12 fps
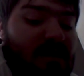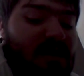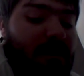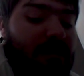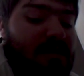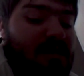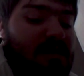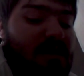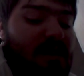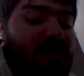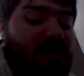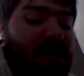excitement as he
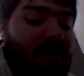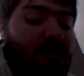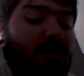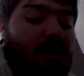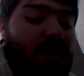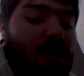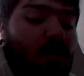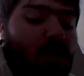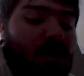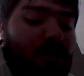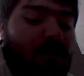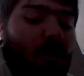set her down.
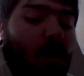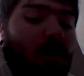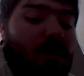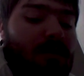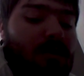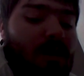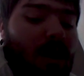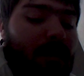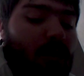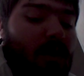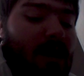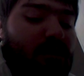"Wonderful. I'll be
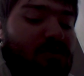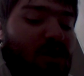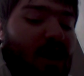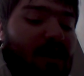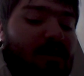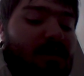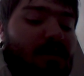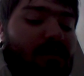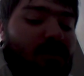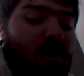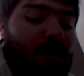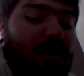waiting outside.
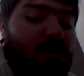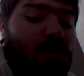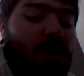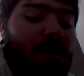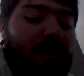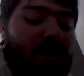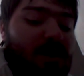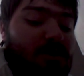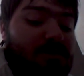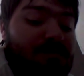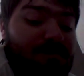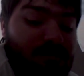Don't be too long, my
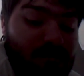dear."